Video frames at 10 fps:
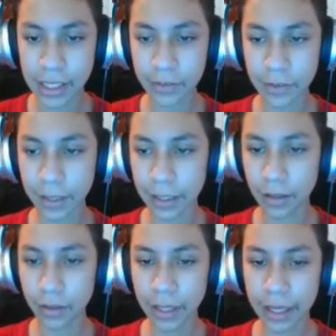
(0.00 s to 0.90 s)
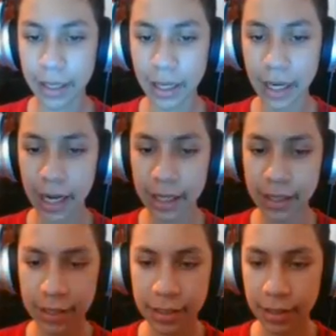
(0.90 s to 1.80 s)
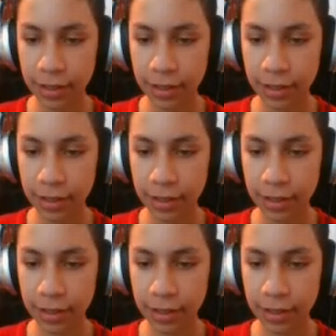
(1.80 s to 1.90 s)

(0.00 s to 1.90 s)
7 million. Okay, gosh.